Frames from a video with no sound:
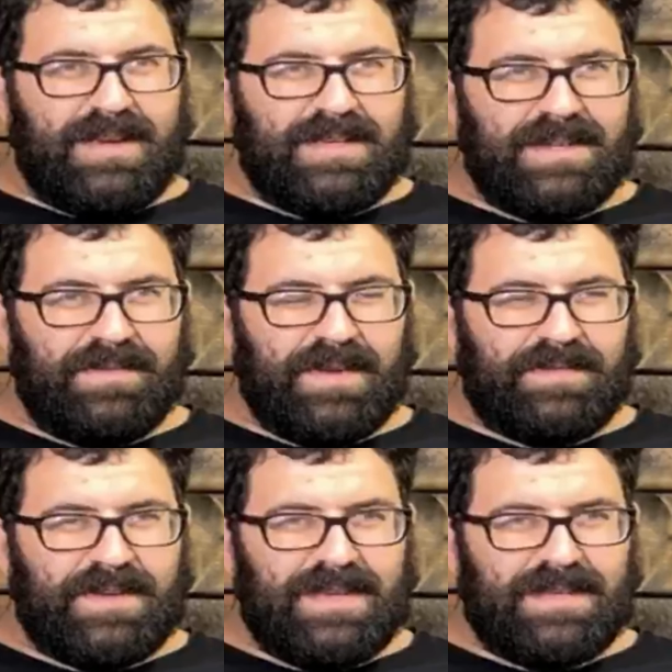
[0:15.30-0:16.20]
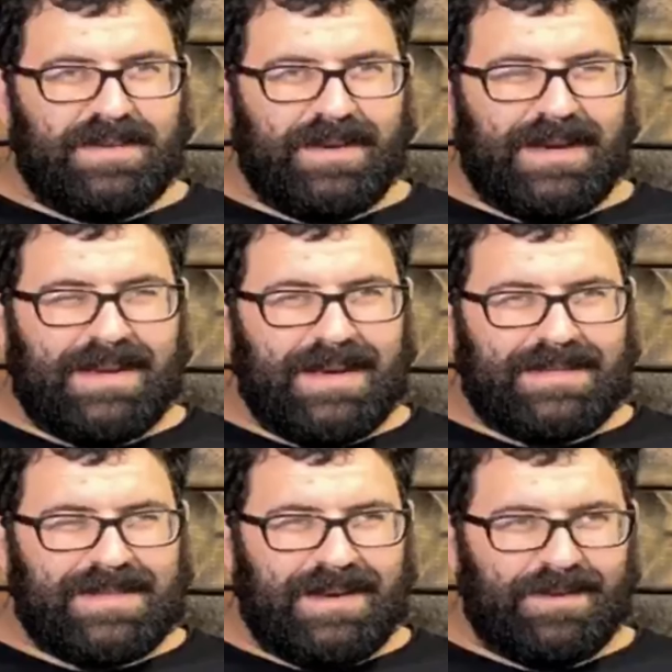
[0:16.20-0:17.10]
250, 280
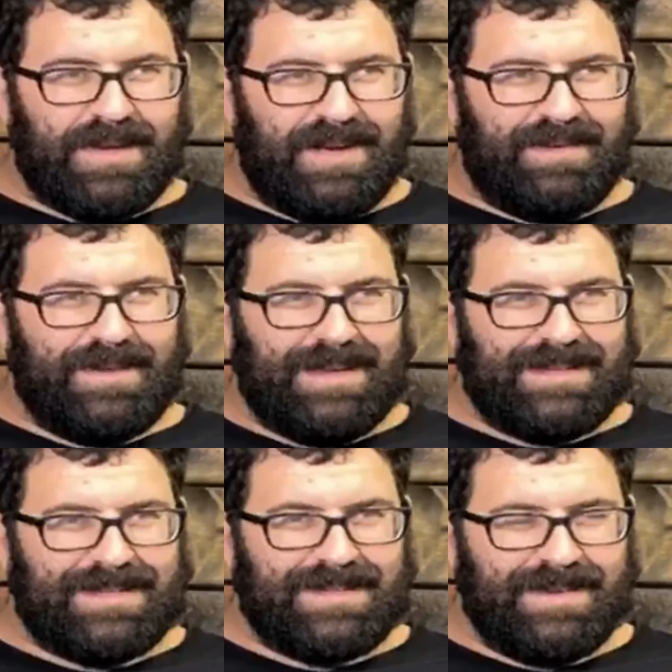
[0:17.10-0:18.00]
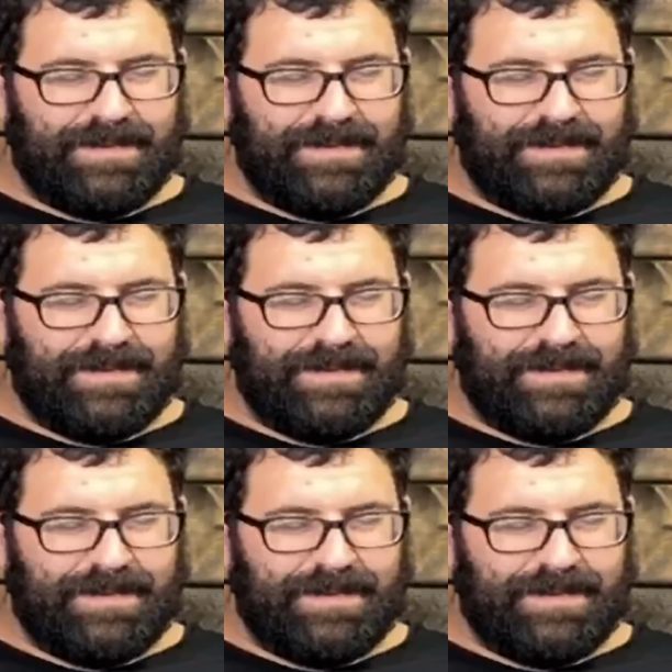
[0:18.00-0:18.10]
SL comments.